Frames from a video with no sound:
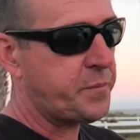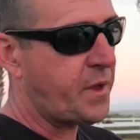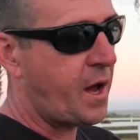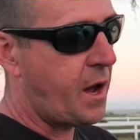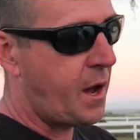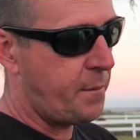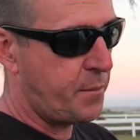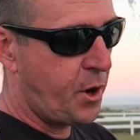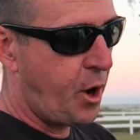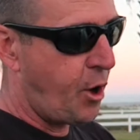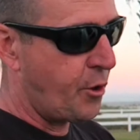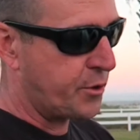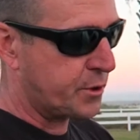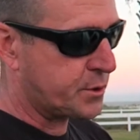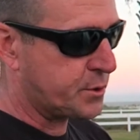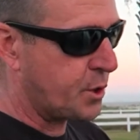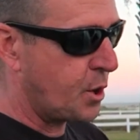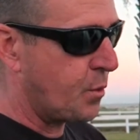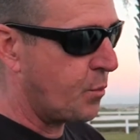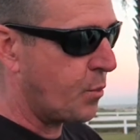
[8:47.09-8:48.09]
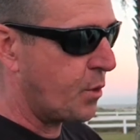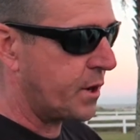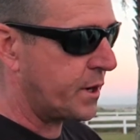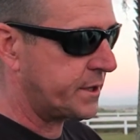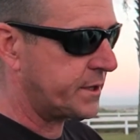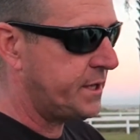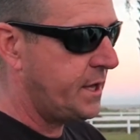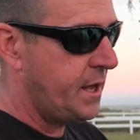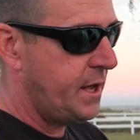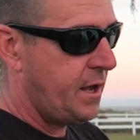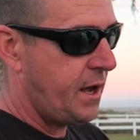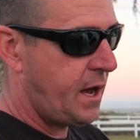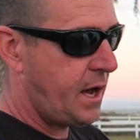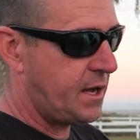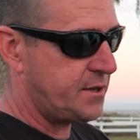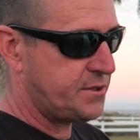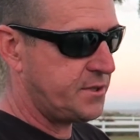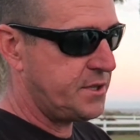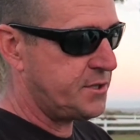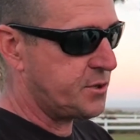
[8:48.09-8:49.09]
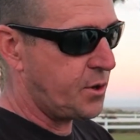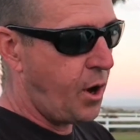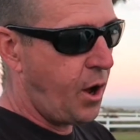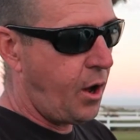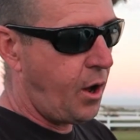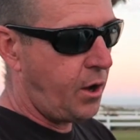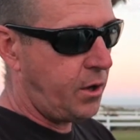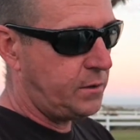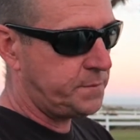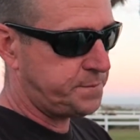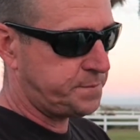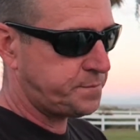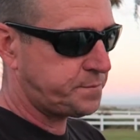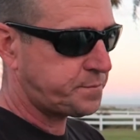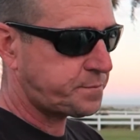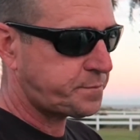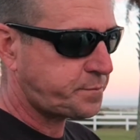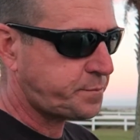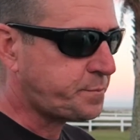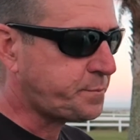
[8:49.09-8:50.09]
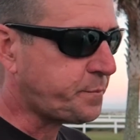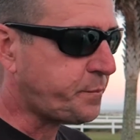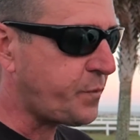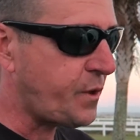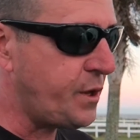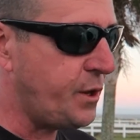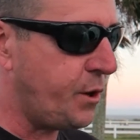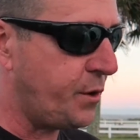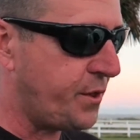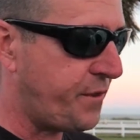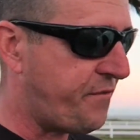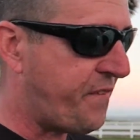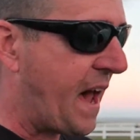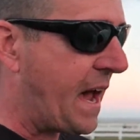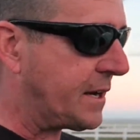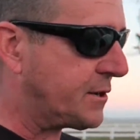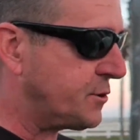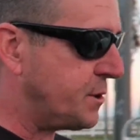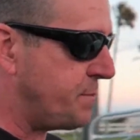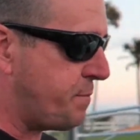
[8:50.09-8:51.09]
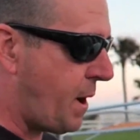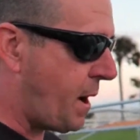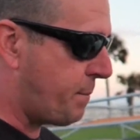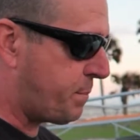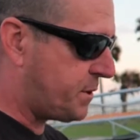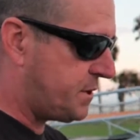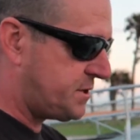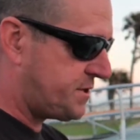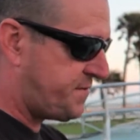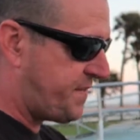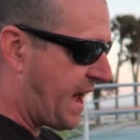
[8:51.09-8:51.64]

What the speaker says: and all the chrome work. So these are all, you know, the factory bumpers,